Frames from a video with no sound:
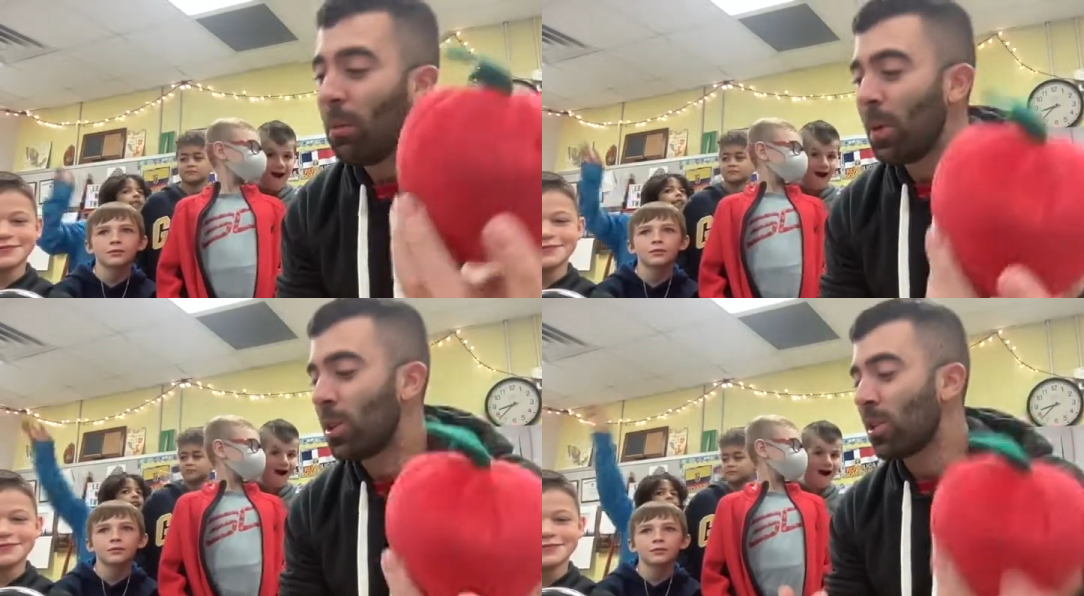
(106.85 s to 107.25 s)

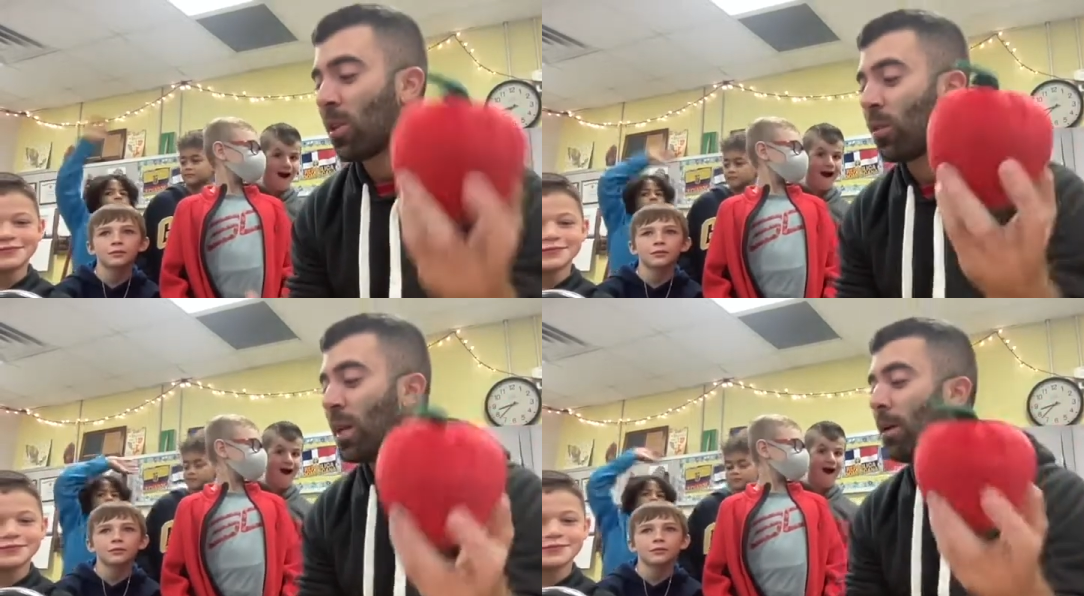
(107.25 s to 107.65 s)
Speaker 1: which is
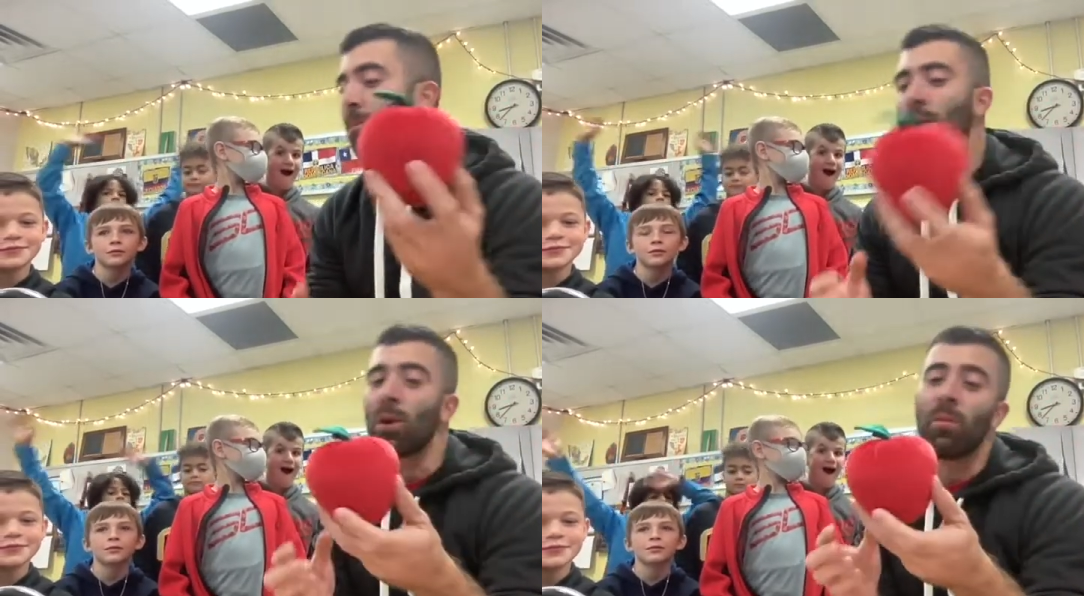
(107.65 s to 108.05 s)
a real
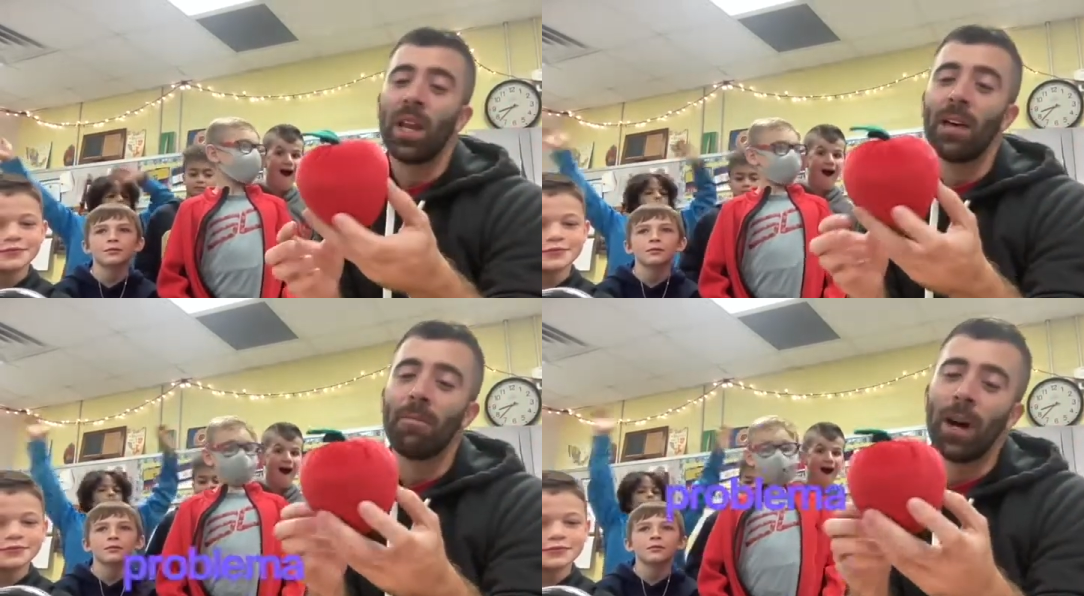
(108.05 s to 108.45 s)

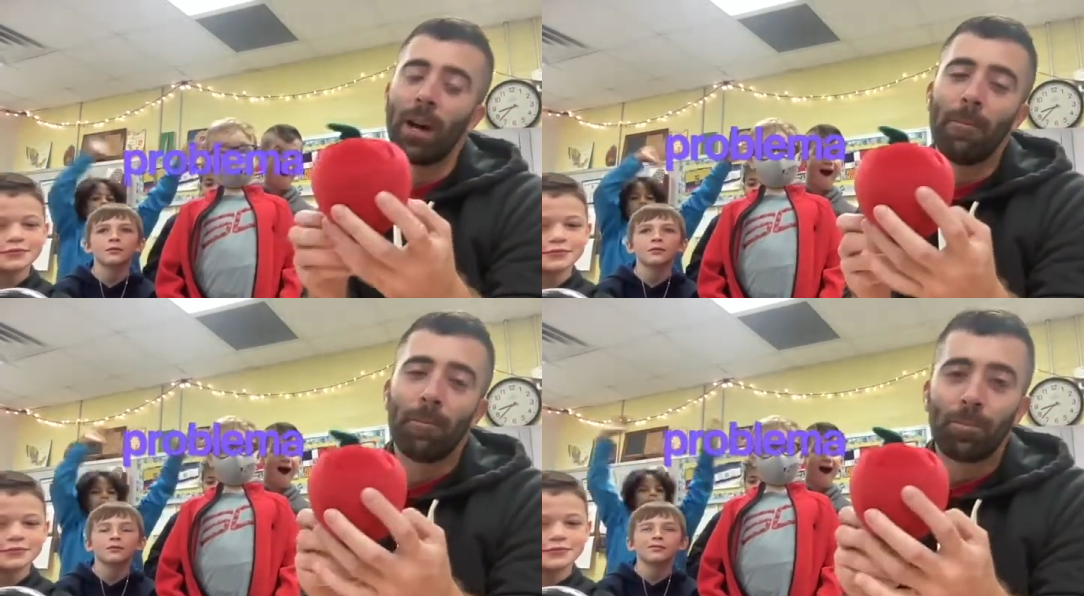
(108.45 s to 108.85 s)
problema